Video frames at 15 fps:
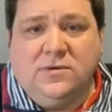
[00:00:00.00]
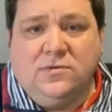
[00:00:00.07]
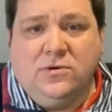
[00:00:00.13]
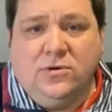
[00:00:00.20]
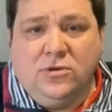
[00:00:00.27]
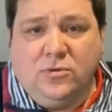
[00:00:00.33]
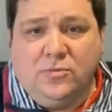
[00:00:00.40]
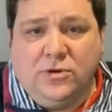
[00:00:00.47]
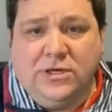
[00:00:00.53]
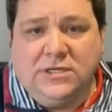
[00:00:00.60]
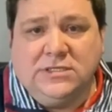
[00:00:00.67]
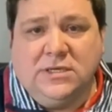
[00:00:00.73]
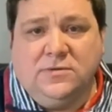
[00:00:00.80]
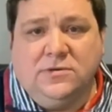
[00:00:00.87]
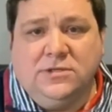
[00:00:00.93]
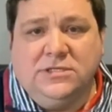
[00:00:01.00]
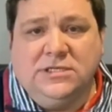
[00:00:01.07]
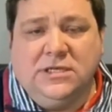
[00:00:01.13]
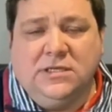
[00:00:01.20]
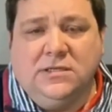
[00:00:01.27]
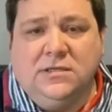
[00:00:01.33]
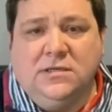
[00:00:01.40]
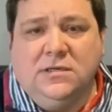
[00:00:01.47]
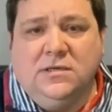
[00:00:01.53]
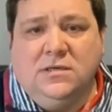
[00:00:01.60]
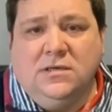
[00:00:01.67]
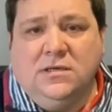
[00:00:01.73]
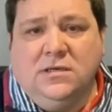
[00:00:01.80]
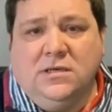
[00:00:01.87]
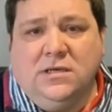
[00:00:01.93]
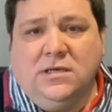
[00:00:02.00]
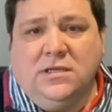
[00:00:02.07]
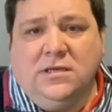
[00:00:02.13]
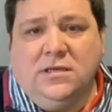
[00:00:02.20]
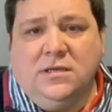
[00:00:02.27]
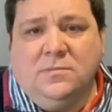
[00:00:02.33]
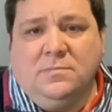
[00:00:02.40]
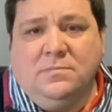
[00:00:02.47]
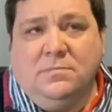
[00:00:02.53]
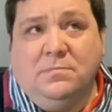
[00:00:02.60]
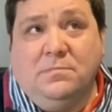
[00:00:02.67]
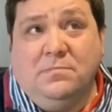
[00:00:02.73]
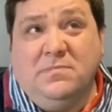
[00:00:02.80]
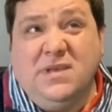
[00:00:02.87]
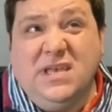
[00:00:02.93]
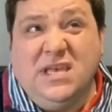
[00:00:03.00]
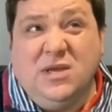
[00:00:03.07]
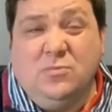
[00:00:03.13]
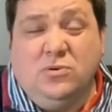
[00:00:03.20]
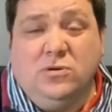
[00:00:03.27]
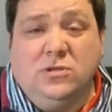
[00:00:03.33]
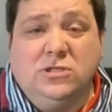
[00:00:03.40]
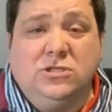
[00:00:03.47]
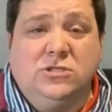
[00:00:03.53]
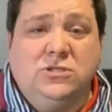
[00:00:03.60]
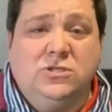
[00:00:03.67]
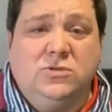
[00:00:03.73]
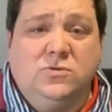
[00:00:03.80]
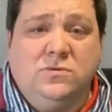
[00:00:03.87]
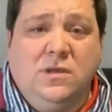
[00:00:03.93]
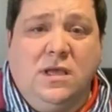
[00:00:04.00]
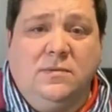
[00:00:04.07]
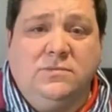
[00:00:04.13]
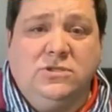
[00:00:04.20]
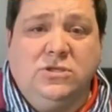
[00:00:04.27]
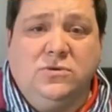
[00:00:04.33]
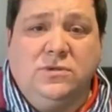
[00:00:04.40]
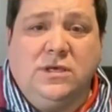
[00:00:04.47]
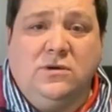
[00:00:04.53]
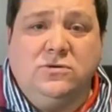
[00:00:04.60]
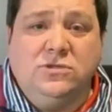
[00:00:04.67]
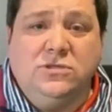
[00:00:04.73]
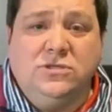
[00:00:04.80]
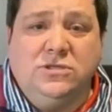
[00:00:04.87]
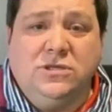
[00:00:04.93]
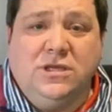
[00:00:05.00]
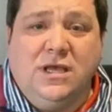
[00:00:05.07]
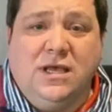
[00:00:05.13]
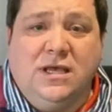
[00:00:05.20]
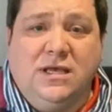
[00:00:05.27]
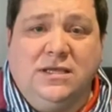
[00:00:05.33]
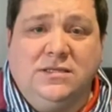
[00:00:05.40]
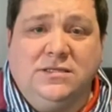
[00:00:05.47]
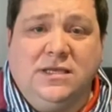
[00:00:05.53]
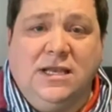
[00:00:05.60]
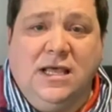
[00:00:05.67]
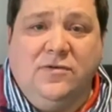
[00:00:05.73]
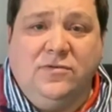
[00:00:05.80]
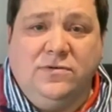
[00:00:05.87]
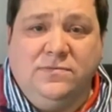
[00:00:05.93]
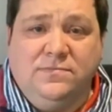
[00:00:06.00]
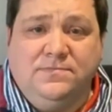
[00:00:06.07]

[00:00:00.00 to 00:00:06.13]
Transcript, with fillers: and another breakdown until in April um, two thousand eleven.